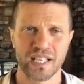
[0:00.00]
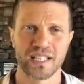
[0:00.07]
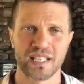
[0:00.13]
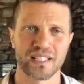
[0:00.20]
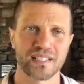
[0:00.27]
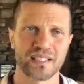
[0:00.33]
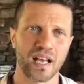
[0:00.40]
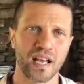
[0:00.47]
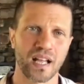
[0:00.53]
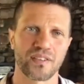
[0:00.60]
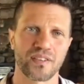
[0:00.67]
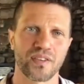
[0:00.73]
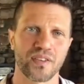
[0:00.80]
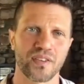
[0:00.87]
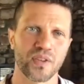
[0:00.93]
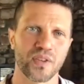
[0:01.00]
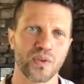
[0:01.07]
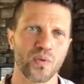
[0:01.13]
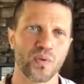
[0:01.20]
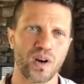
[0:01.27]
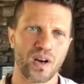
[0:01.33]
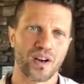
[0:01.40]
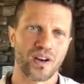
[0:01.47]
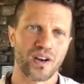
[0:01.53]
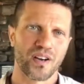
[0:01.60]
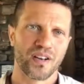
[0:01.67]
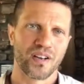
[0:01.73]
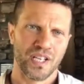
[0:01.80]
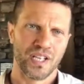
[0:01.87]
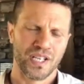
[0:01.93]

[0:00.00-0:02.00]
is that you are,